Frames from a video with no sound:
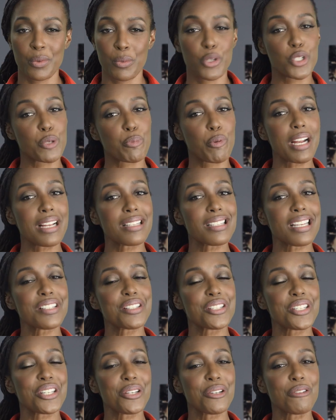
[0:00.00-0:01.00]
Which brings us
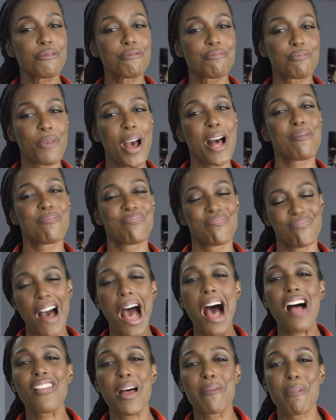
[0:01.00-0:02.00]
to, well,
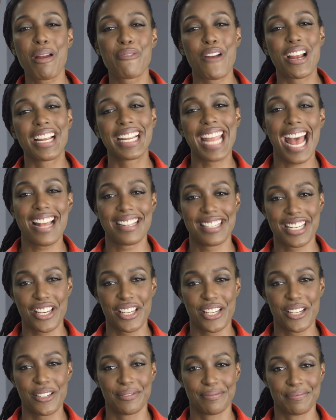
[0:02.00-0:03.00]
I'll let my friend Kat tell
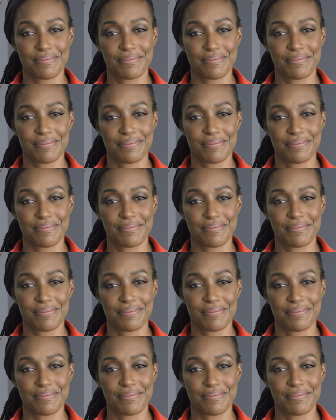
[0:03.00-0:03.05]
you.